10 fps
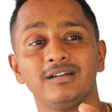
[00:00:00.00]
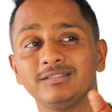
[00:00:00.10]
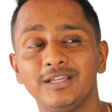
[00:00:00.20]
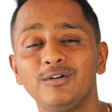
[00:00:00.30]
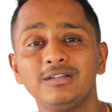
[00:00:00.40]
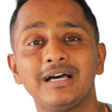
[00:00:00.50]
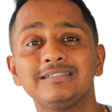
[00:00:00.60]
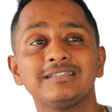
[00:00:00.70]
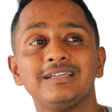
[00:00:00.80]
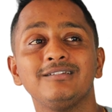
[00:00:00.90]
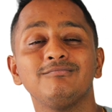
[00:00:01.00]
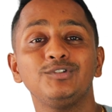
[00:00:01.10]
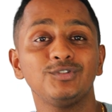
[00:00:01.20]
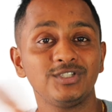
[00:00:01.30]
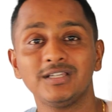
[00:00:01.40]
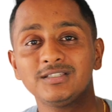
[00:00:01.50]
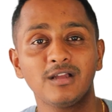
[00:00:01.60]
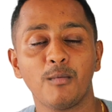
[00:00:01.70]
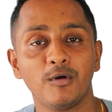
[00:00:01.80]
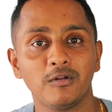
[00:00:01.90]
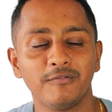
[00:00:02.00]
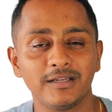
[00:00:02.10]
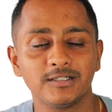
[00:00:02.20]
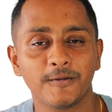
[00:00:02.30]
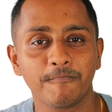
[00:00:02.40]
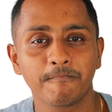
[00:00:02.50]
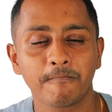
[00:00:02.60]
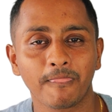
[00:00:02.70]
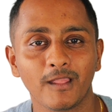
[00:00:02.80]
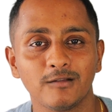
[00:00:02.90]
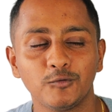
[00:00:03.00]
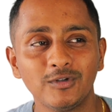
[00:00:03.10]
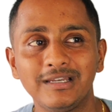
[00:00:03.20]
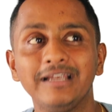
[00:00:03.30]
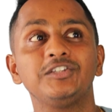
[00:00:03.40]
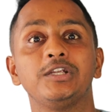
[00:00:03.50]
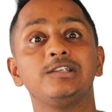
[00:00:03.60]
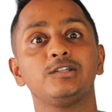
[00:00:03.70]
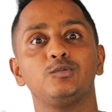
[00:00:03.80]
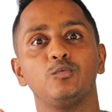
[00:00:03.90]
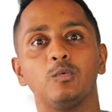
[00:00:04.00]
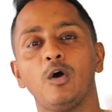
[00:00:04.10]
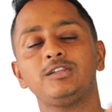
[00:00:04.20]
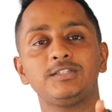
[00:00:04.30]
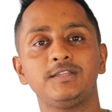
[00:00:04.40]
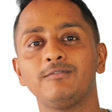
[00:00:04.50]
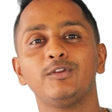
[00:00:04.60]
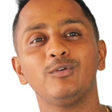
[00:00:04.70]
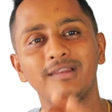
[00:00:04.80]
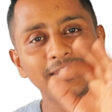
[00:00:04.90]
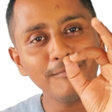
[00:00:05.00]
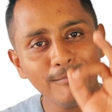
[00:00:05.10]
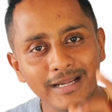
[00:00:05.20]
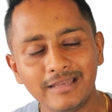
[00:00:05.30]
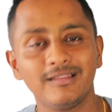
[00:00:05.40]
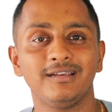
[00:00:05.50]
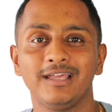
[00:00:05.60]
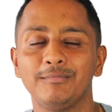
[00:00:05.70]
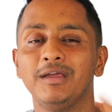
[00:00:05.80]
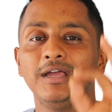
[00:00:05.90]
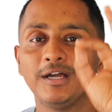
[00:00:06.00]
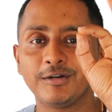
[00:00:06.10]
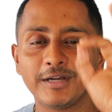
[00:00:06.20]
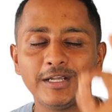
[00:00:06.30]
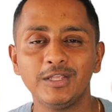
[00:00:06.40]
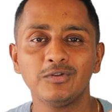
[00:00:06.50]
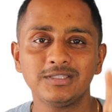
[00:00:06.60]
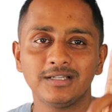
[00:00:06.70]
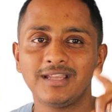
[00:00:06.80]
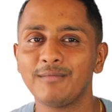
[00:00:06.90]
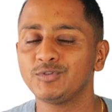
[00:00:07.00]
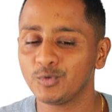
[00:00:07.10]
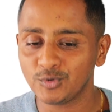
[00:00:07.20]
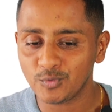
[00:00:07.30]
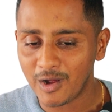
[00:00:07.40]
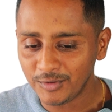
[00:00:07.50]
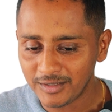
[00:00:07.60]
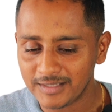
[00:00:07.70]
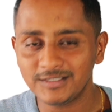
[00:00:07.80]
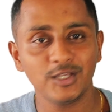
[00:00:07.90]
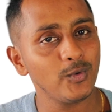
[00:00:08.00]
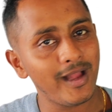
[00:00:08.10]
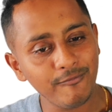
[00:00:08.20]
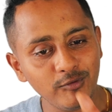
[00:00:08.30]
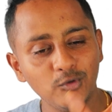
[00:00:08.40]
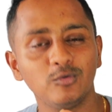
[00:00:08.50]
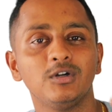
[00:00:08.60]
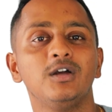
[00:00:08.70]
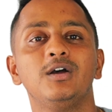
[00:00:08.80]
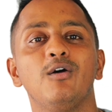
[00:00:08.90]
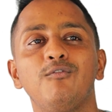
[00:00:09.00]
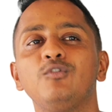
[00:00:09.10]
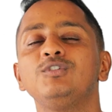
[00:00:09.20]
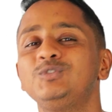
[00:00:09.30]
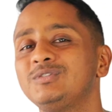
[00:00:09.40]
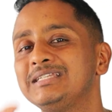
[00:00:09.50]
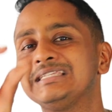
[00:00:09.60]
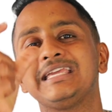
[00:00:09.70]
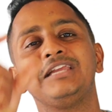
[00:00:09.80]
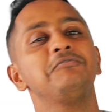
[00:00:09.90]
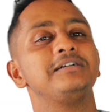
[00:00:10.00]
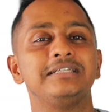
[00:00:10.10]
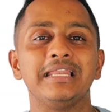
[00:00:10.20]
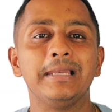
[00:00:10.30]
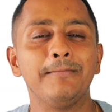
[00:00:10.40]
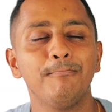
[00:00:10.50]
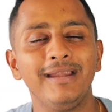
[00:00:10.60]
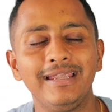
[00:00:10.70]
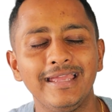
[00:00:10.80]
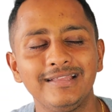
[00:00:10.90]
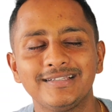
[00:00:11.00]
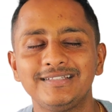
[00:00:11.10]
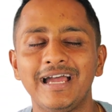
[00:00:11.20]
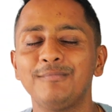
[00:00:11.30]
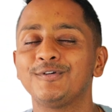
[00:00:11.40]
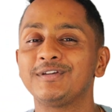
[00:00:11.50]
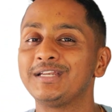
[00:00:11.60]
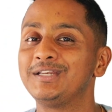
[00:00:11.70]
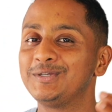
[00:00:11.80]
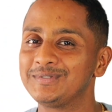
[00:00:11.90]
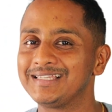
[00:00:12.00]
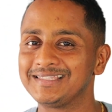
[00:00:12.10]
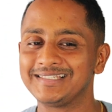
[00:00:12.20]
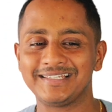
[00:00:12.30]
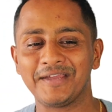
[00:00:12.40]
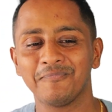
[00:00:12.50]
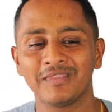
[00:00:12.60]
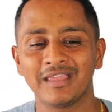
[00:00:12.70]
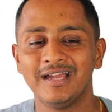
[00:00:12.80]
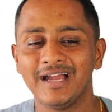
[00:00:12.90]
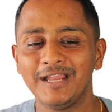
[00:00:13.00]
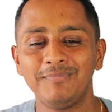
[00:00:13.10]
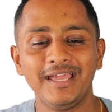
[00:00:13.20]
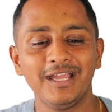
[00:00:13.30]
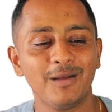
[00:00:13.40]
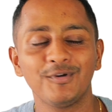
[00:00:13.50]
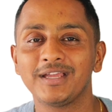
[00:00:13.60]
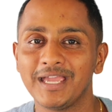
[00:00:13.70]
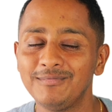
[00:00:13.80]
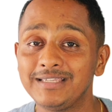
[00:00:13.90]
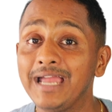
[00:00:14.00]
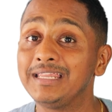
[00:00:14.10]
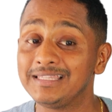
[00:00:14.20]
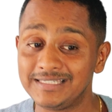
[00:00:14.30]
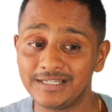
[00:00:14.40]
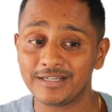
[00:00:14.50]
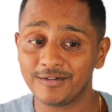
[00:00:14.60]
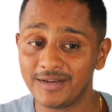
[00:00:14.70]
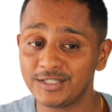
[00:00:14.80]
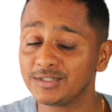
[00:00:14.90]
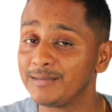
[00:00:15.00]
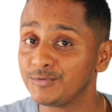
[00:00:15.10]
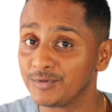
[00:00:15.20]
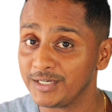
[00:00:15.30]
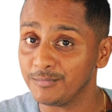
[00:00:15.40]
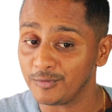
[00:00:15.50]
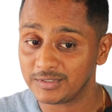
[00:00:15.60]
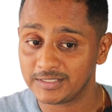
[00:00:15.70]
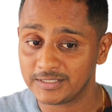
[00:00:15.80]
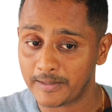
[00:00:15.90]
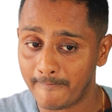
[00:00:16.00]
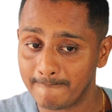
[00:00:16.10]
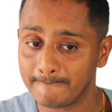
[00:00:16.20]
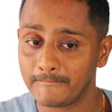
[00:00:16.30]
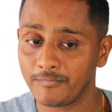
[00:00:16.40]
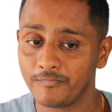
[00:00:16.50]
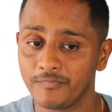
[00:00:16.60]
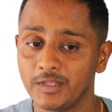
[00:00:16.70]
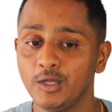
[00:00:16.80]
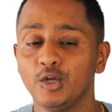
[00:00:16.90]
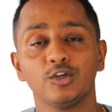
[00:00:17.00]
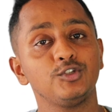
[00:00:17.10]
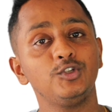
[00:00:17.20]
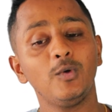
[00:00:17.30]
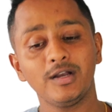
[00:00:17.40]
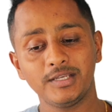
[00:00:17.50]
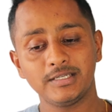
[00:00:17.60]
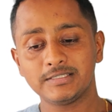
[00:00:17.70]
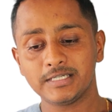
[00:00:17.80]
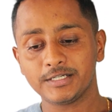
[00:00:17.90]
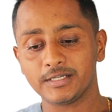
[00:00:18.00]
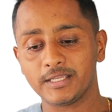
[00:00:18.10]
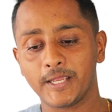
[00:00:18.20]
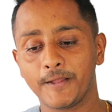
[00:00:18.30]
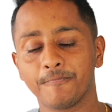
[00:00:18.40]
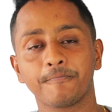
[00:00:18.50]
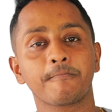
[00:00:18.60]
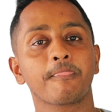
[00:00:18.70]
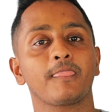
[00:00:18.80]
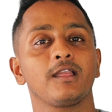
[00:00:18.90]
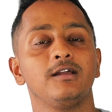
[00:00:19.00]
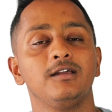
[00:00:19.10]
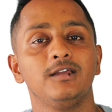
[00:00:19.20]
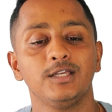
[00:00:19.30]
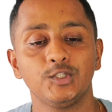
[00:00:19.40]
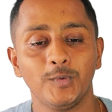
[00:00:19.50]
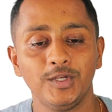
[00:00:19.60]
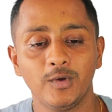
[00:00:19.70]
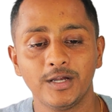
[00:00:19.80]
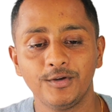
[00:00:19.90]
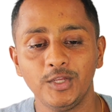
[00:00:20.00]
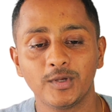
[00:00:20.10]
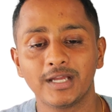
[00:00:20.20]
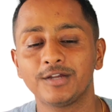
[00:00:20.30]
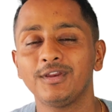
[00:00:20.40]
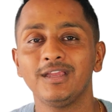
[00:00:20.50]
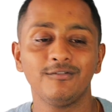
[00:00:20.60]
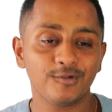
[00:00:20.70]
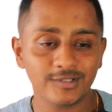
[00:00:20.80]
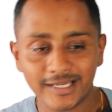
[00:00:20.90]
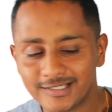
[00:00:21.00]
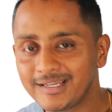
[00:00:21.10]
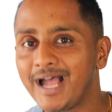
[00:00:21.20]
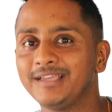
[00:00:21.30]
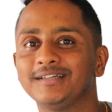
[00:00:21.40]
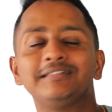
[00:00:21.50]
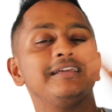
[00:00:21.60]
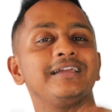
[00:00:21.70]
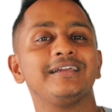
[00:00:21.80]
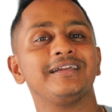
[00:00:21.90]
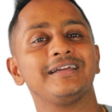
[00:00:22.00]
They're not asking to just come out of it. Don't let children watch TV, no, limit the time, reduce the time. So throughout your essay, you have to focus on this keyword, limiting the time or reducing the time, and playing computer games, and instead encourage them to read books. Do you agree, disagree? So when you agree, you're agreeing for the entire thing.